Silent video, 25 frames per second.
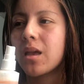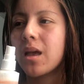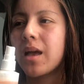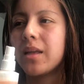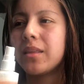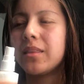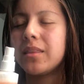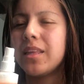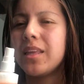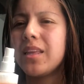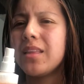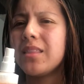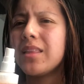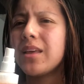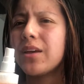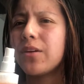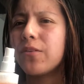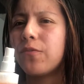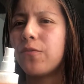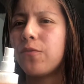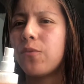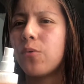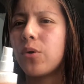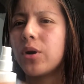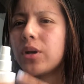I think like
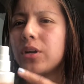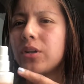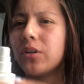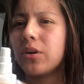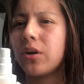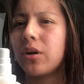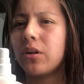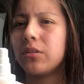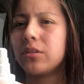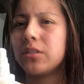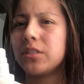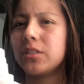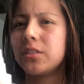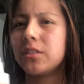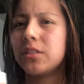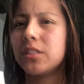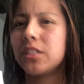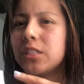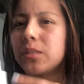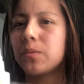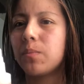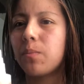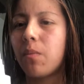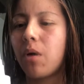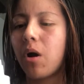four dollars the
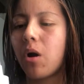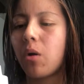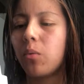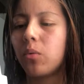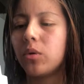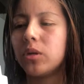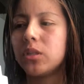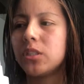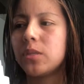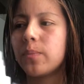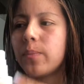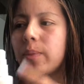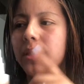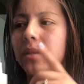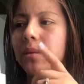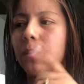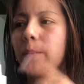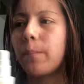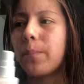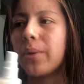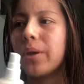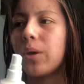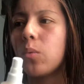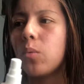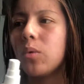small ones but the
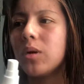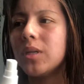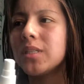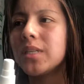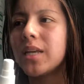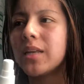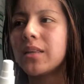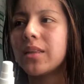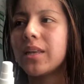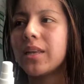big ones I